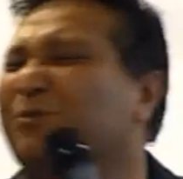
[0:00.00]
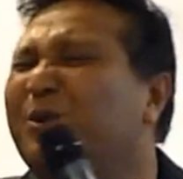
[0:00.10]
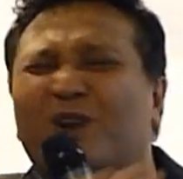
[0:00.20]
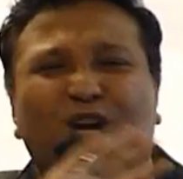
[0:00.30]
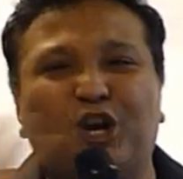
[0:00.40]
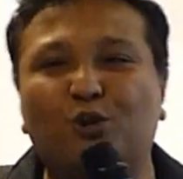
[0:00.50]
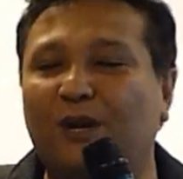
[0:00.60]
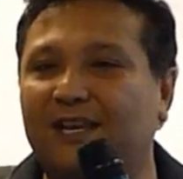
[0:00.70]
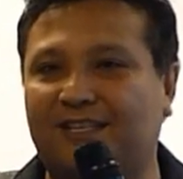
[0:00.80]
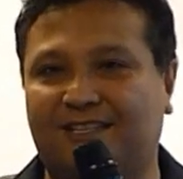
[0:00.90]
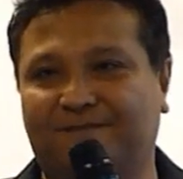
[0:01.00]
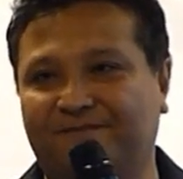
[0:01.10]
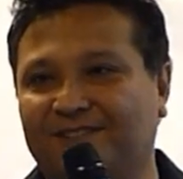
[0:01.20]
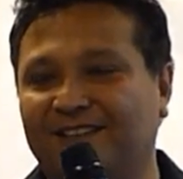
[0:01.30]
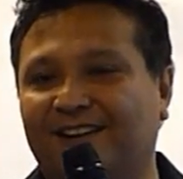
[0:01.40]
We were clueless,
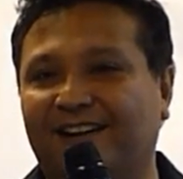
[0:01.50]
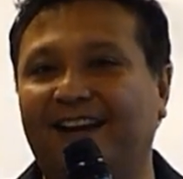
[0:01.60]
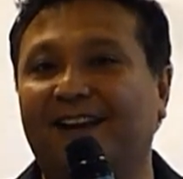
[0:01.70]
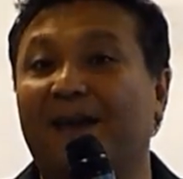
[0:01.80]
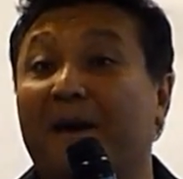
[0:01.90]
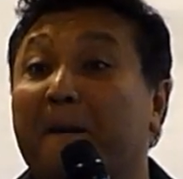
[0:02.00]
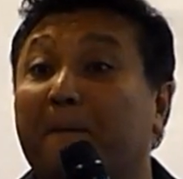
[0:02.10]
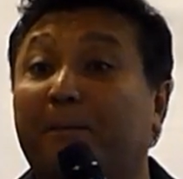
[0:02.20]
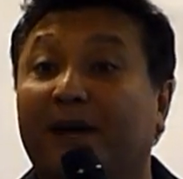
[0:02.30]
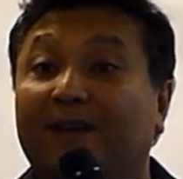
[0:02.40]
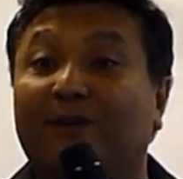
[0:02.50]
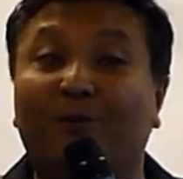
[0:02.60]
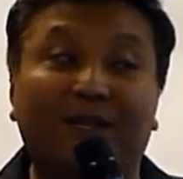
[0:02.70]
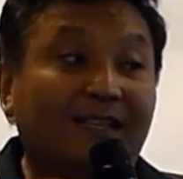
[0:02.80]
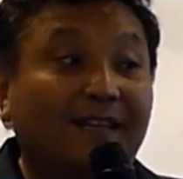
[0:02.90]
right? But
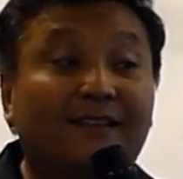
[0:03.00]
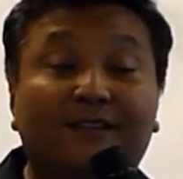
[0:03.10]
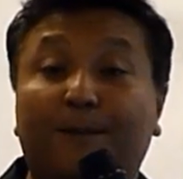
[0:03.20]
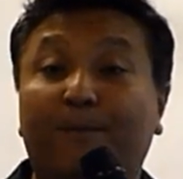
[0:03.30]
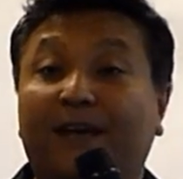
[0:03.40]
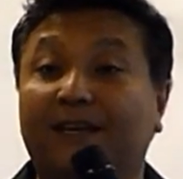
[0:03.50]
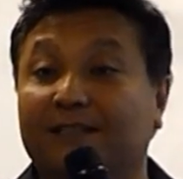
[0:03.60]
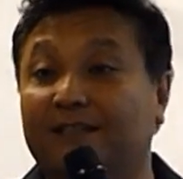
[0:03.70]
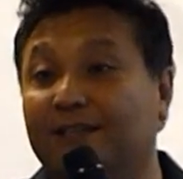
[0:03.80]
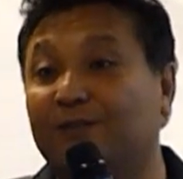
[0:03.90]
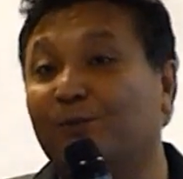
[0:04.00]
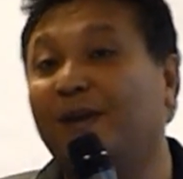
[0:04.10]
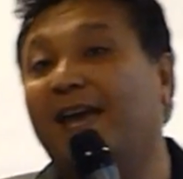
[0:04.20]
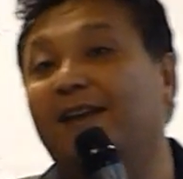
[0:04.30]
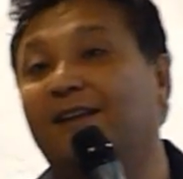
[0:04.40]
what sets us apart is this: we
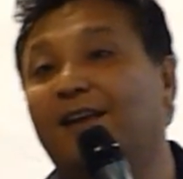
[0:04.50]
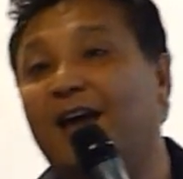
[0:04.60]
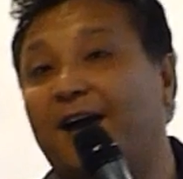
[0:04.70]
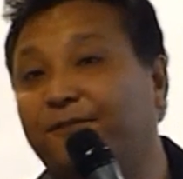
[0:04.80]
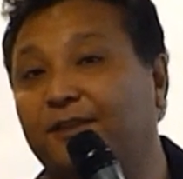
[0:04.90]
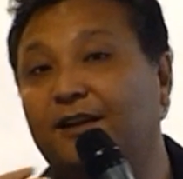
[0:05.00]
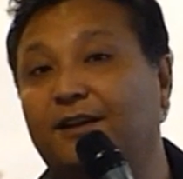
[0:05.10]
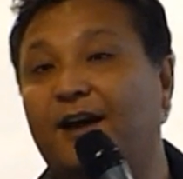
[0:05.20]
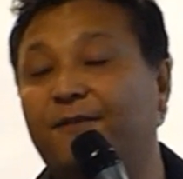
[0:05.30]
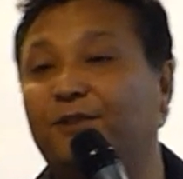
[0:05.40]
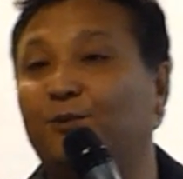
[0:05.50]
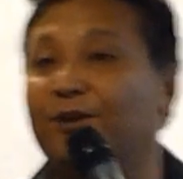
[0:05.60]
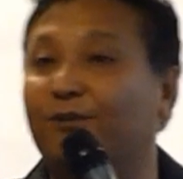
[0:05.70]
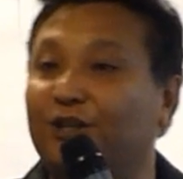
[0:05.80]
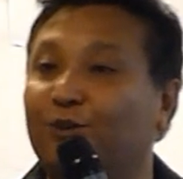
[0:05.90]
had, after we
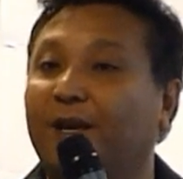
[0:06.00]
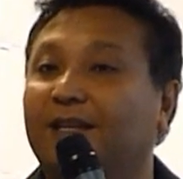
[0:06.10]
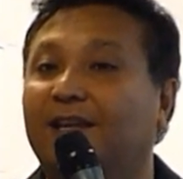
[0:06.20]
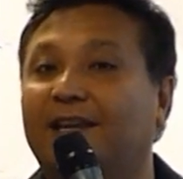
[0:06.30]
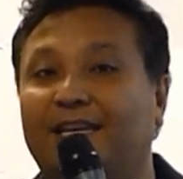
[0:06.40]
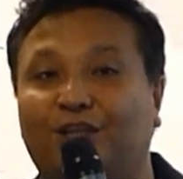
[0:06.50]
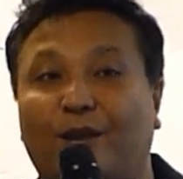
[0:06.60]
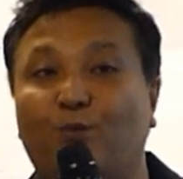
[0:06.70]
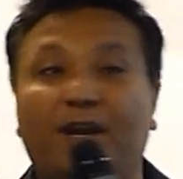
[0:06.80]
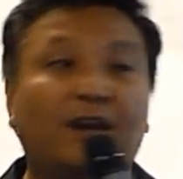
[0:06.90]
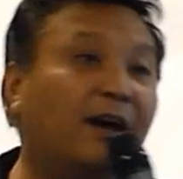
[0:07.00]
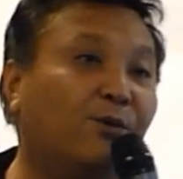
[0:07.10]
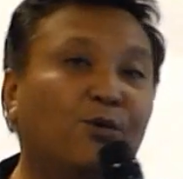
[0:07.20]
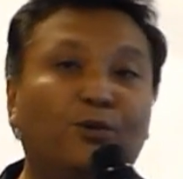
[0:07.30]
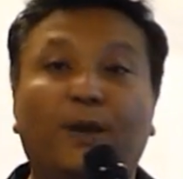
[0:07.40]
graduated, each went
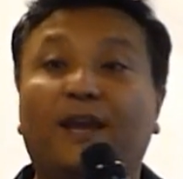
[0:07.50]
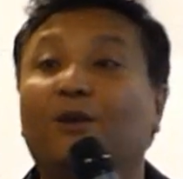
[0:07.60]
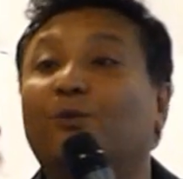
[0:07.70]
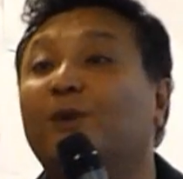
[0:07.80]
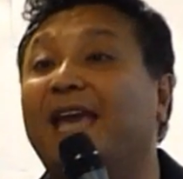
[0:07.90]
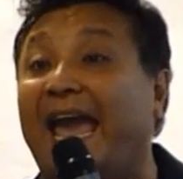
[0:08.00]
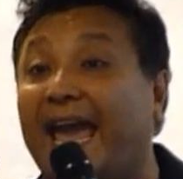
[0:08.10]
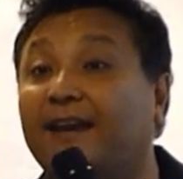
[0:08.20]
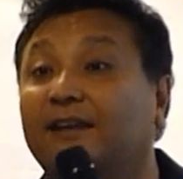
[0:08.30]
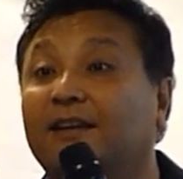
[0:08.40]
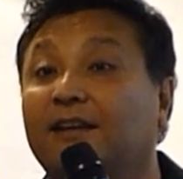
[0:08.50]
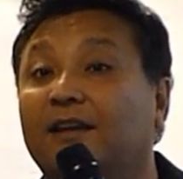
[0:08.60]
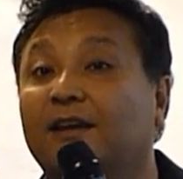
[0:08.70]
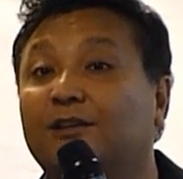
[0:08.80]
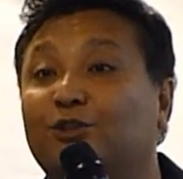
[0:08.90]
our own way. We had
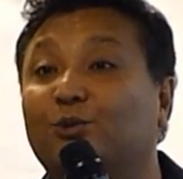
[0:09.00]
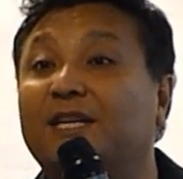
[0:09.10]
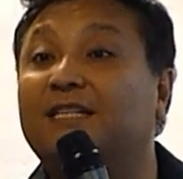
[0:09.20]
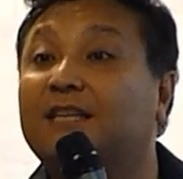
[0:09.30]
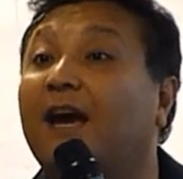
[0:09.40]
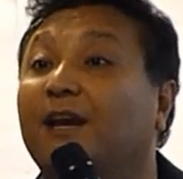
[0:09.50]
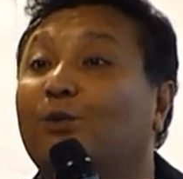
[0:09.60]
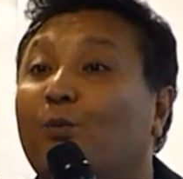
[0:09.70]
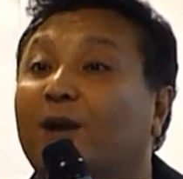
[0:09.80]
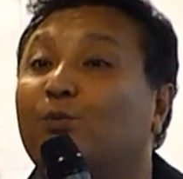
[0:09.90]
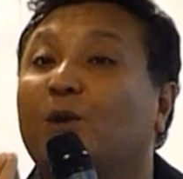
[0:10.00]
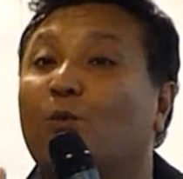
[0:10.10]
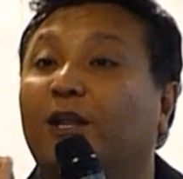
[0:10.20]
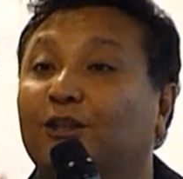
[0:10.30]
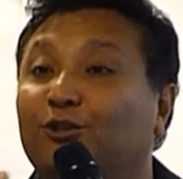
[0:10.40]
to decide what we
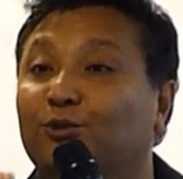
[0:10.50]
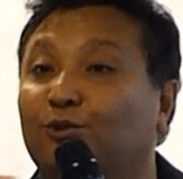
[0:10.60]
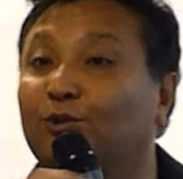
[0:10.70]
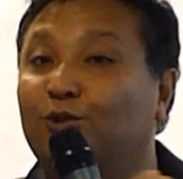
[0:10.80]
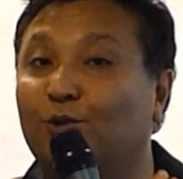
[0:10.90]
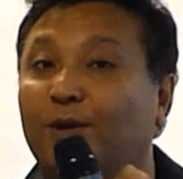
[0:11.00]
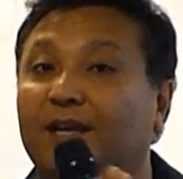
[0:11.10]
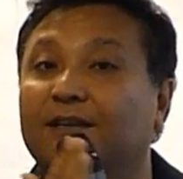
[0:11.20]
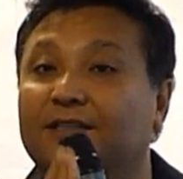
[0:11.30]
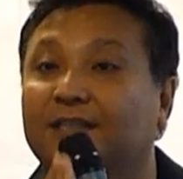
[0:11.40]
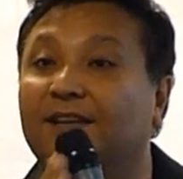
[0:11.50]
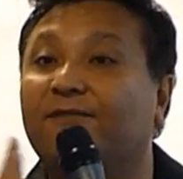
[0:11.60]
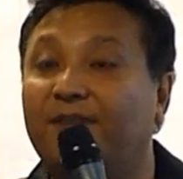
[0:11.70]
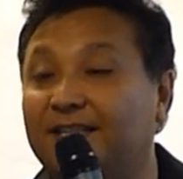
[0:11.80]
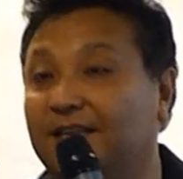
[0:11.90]
wanted to do during a certain
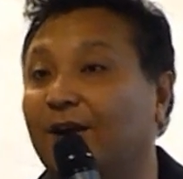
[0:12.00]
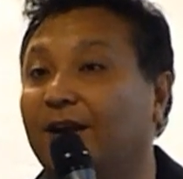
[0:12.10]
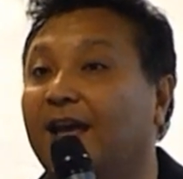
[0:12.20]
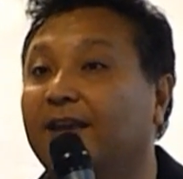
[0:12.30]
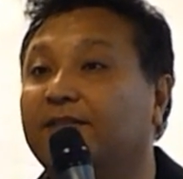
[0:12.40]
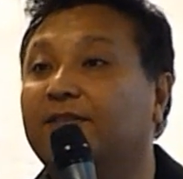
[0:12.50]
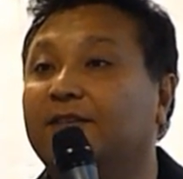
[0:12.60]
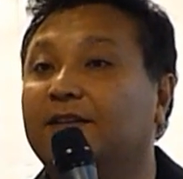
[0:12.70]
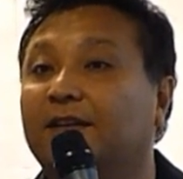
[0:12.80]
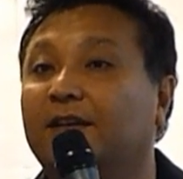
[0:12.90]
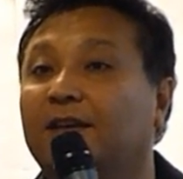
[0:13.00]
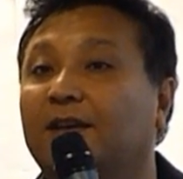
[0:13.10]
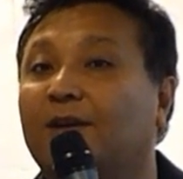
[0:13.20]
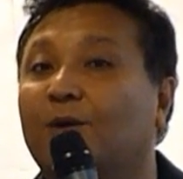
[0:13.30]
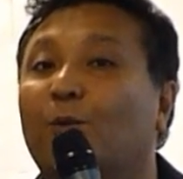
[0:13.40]
phase in our life.
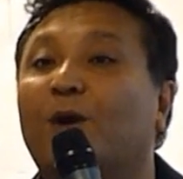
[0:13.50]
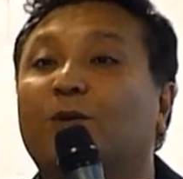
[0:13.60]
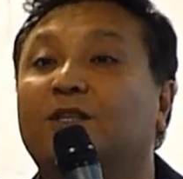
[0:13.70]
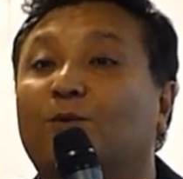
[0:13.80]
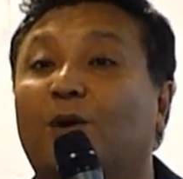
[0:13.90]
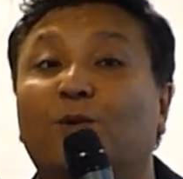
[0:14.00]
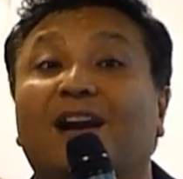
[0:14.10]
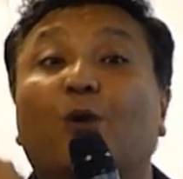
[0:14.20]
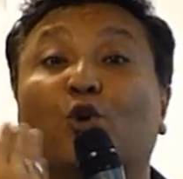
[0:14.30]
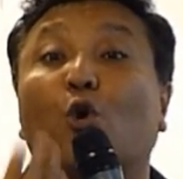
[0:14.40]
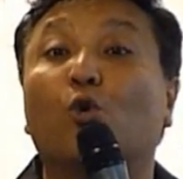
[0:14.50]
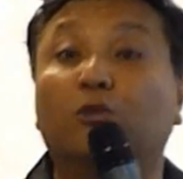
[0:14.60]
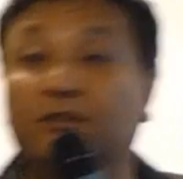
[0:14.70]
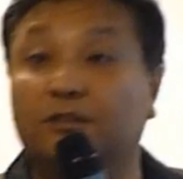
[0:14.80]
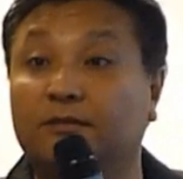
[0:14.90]
What were our
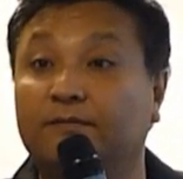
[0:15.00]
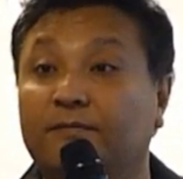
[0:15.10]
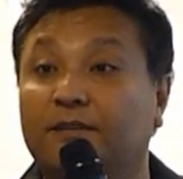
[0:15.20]
goals?